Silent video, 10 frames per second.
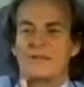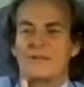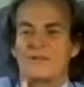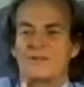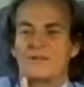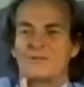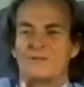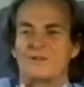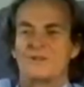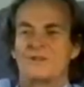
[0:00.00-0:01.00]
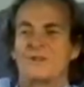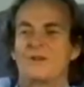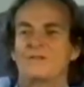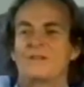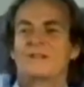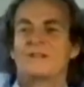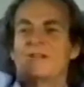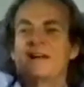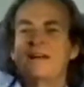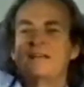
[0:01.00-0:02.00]
end in a certain position, all the rest are
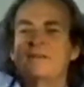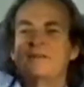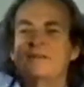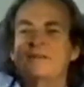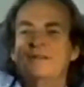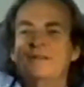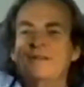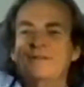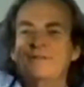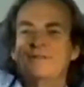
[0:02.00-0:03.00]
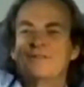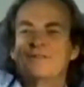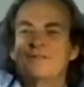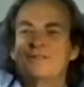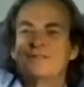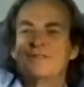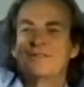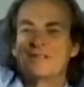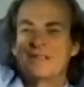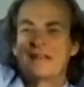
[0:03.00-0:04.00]
lined up in a position
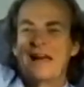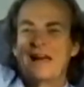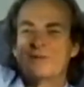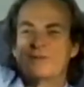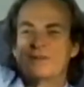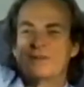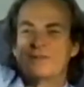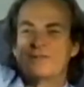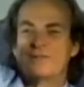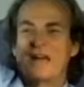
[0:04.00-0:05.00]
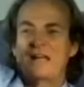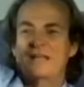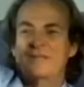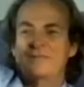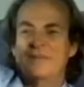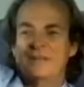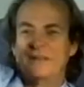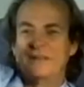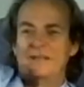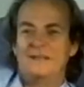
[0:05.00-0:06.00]
sticking out, and it's solid at
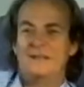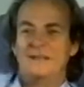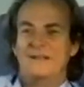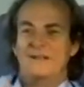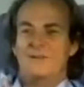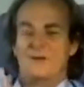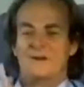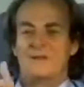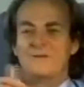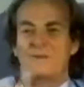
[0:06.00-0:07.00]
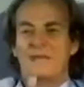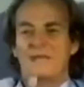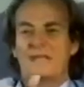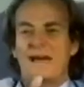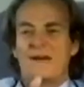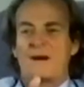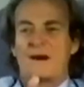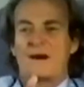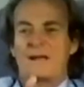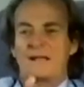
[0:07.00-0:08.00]
the end. Whereas if you heat that
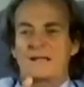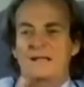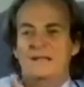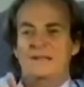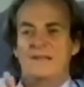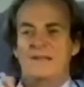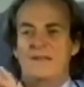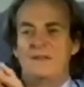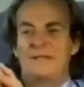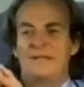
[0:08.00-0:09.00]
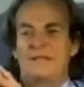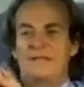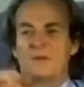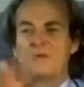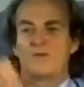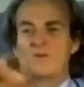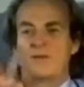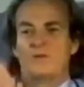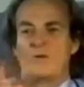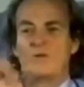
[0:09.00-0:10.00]
harder, then they begin to get loose
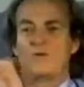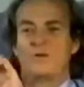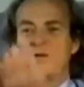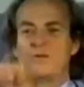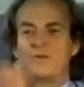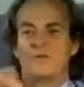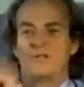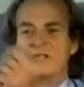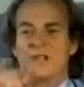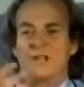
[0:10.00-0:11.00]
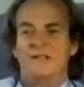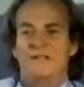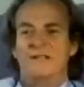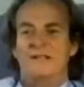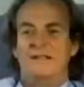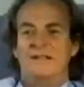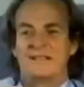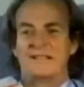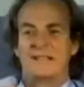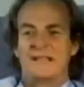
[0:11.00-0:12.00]
and roll all over each other, and
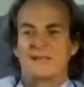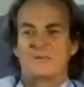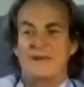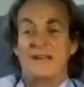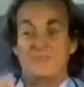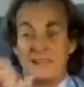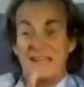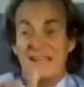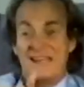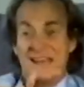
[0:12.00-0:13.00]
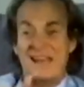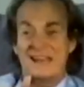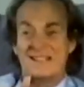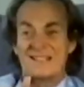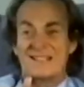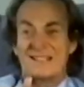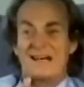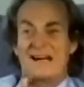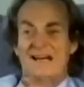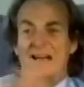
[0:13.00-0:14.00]
that's the liquid. And if you heat that still
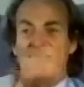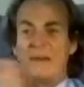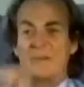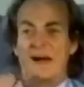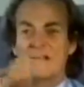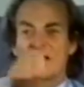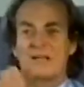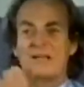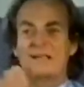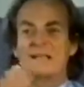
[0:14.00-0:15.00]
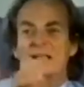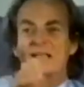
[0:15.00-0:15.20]
harder, and they bounce harder,